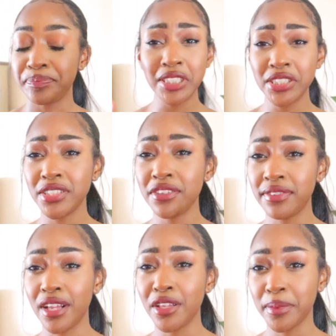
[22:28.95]
Be sure to
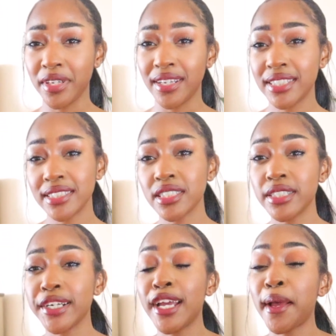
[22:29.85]
follow me on
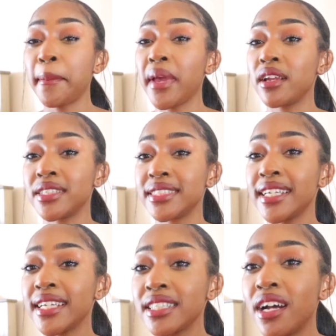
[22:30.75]
Instagram and on
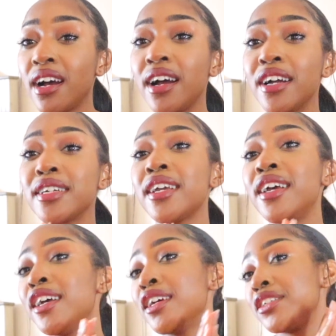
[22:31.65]
TikTok.
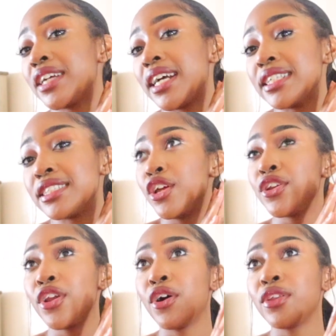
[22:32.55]
You guys
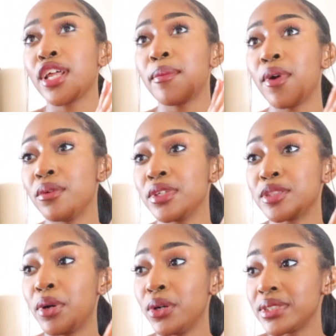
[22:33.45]
know that I'm always
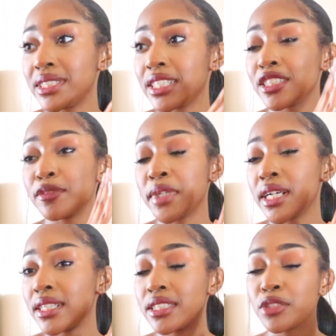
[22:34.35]
posting some
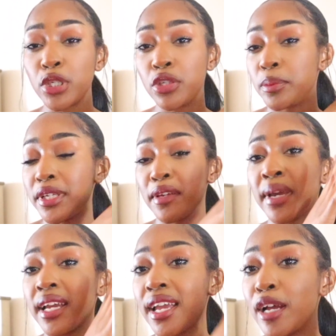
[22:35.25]
nuggets, whether it be in
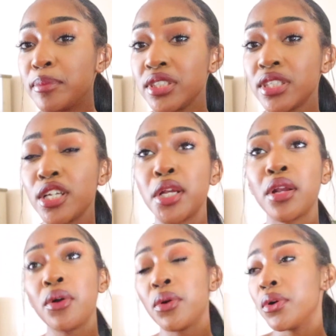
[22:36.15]
my caption
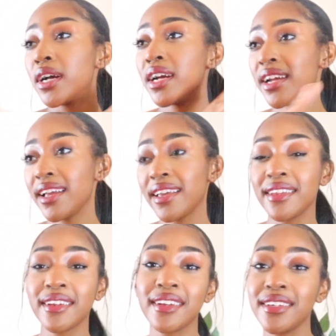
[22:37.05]
or
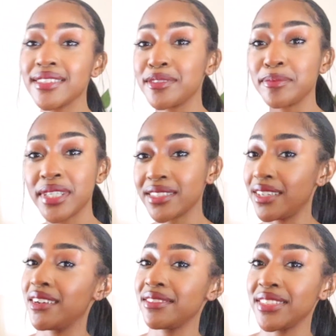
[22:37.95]
in some
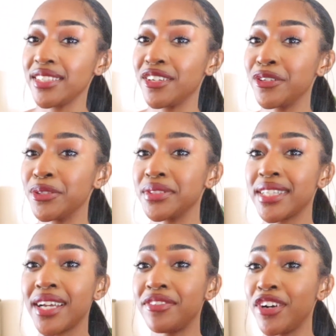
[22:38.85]
TikTok videos.
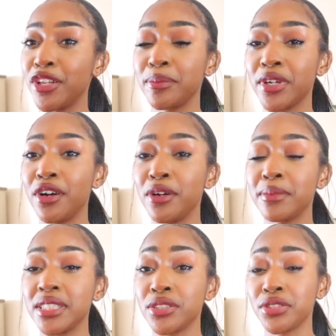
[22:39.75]
Like follow me on all
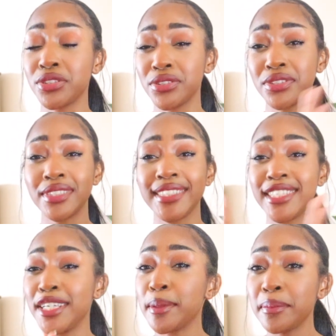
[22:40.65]
my socials,
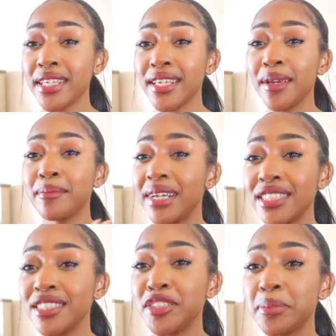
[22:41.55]
DM me,
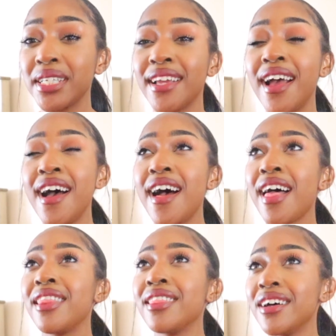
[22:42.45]
message me.
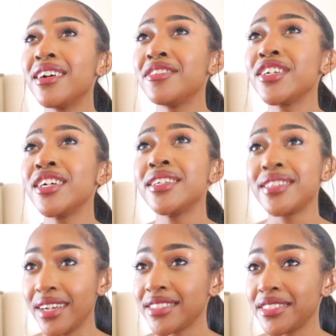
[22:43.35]
I love
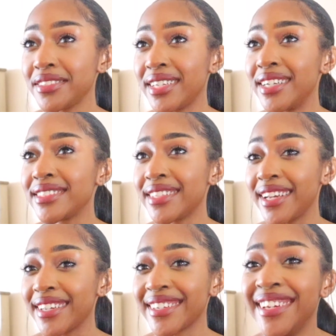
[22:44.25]
talking to you guys.
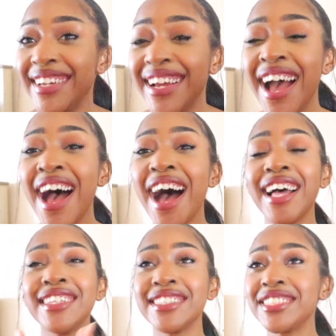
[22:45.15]
Like
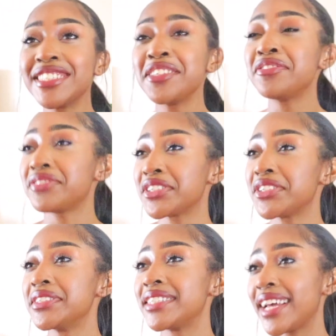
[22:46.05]
I literally
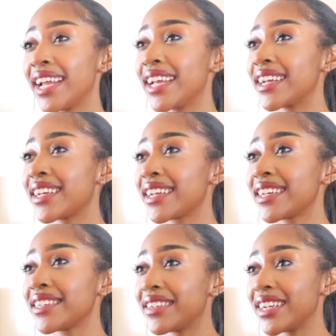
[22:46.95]
feel like
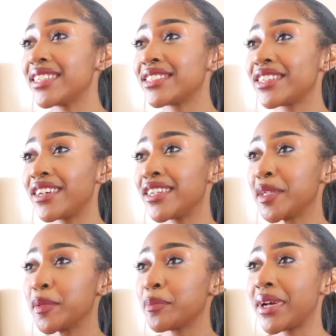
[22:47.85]
you guys
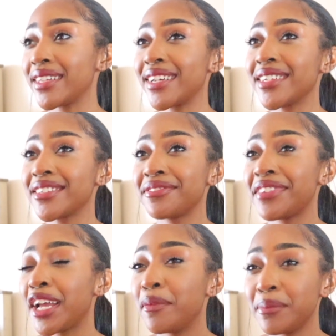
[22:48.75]
are my like
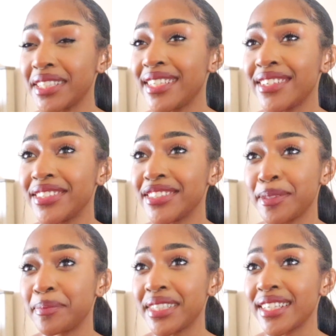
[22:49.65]
family or
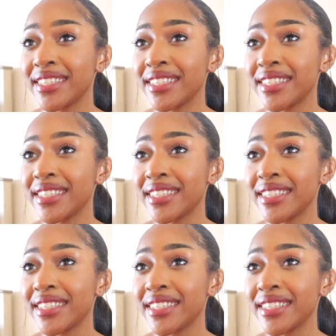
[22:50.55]
something.